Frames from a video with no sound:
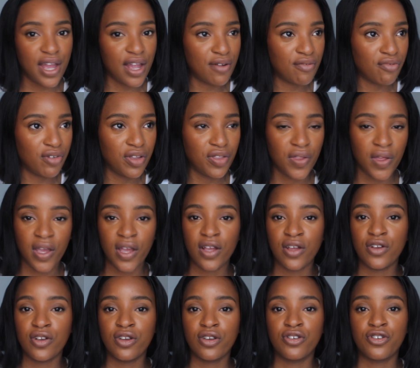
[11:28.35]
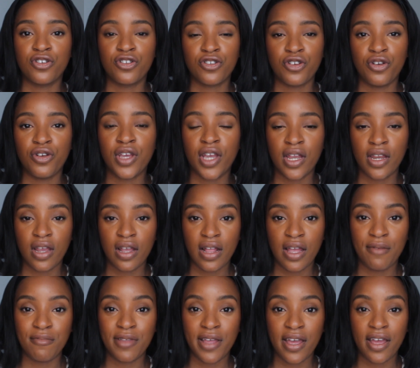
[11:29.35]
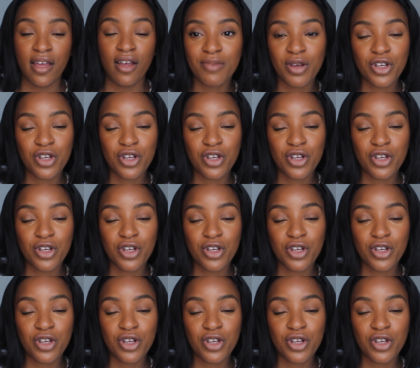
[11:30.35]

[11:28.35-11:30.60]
everything, just so you can claim that.